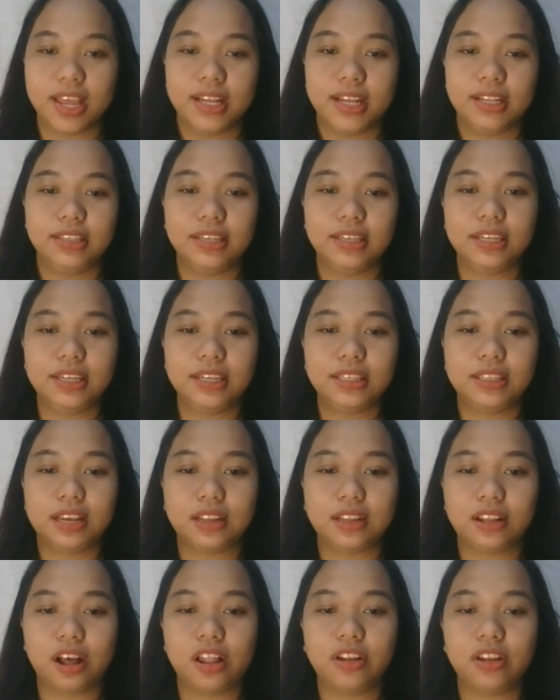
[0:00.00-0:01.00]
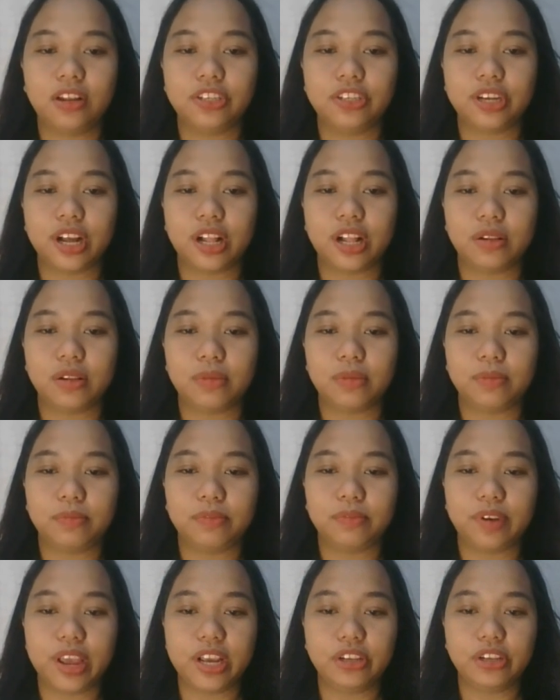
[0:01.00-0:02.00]
This technological
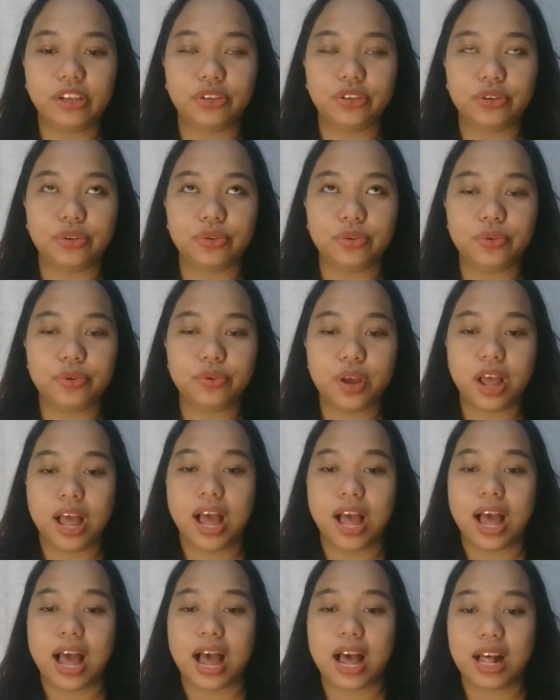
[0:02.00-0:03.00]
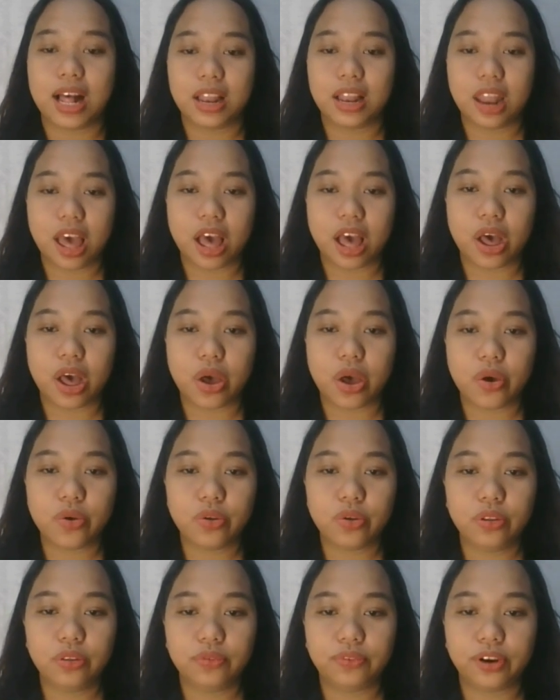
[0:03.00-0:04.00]
breakthrough
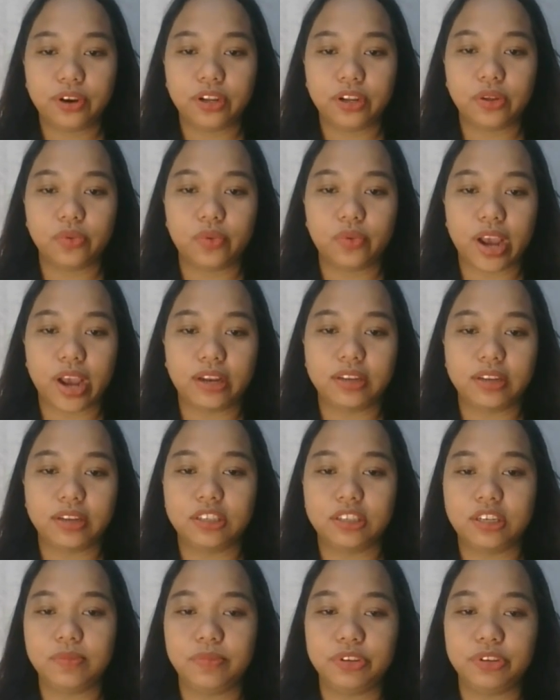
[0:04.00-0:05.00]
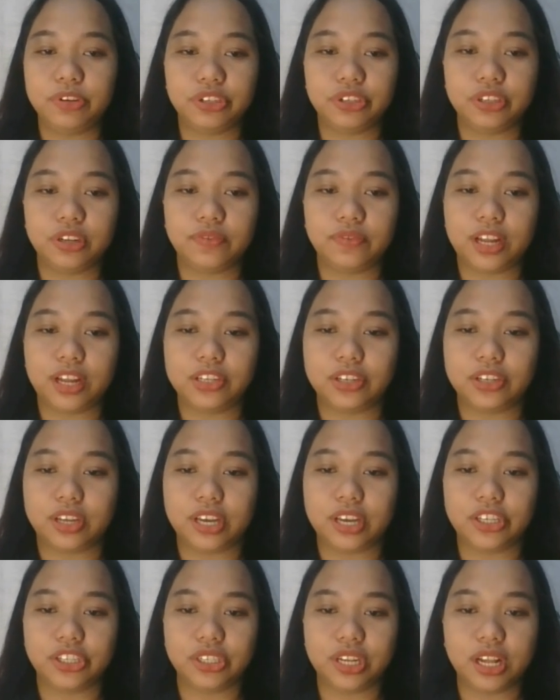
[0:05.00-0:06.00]
allowed for the wide distribution of
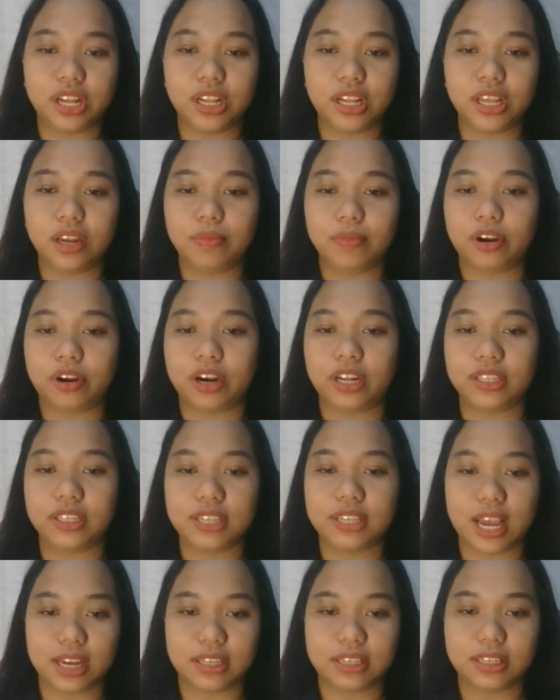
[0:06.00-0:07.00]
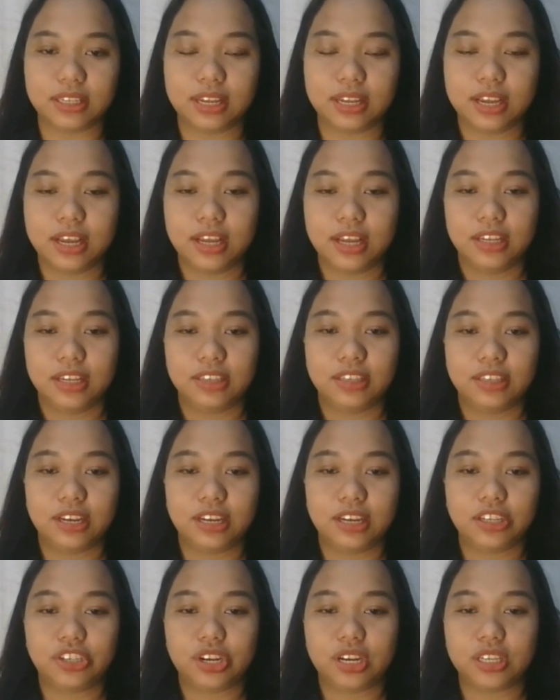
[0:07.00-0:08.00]
educational and moral texts,
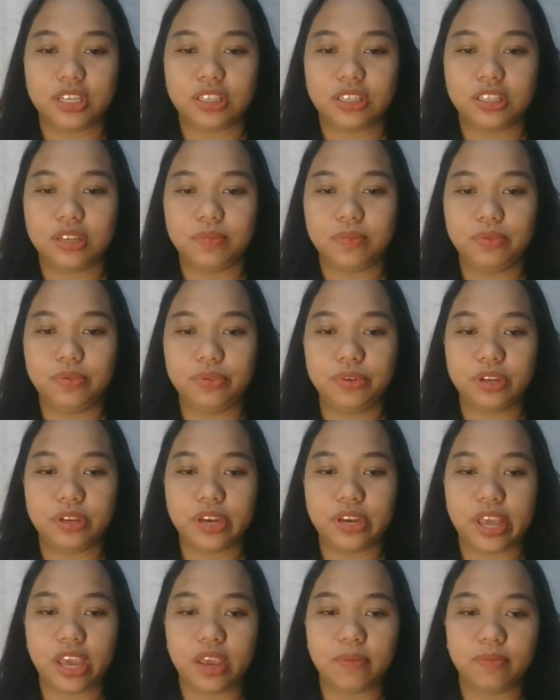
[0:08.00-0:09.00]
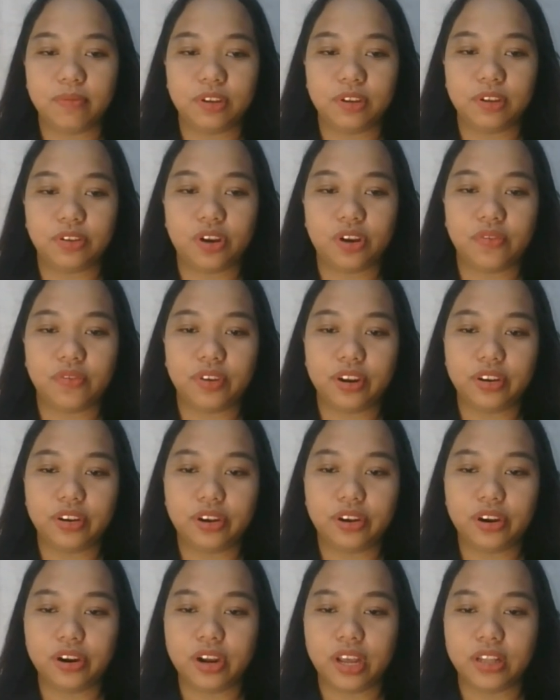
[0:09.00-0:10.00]
such as the book named The
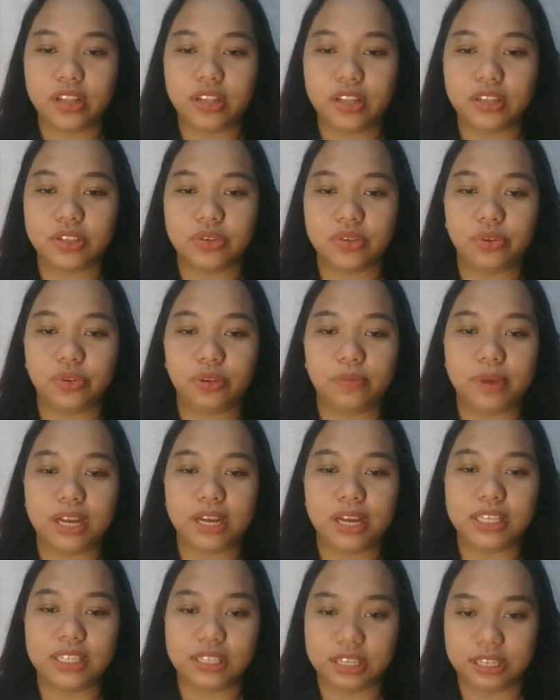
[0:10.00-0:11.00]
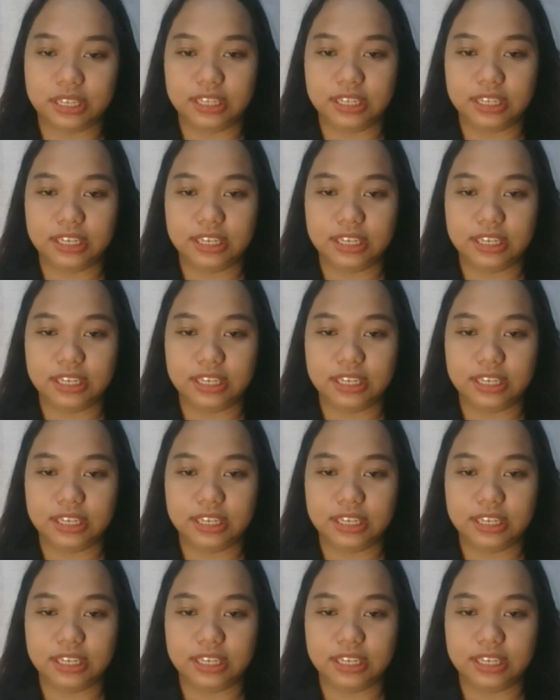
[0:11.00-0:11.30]
Governor and the Schoolmaster.